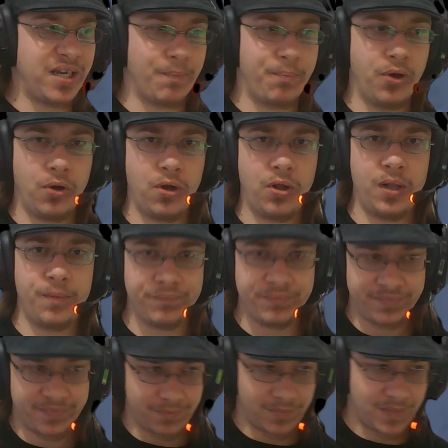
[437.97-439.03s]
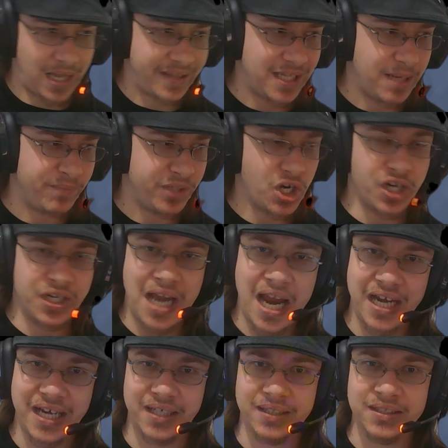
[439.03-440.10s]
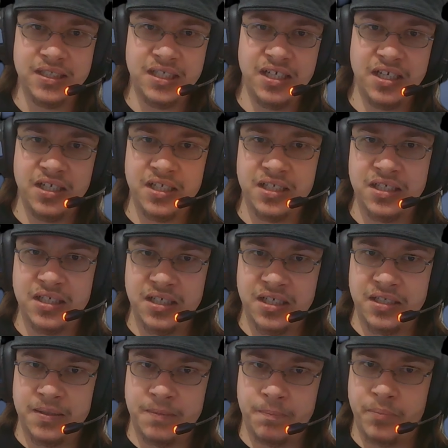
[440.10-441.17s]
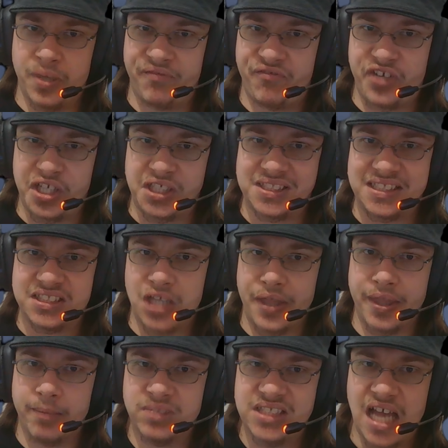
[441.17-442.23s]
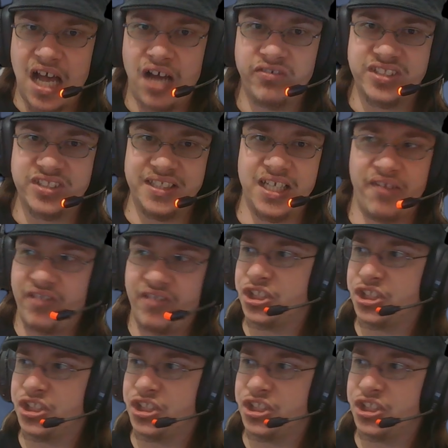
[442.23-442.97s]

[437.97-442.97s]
them in a pool, and let them urinate and feces on themselves, and then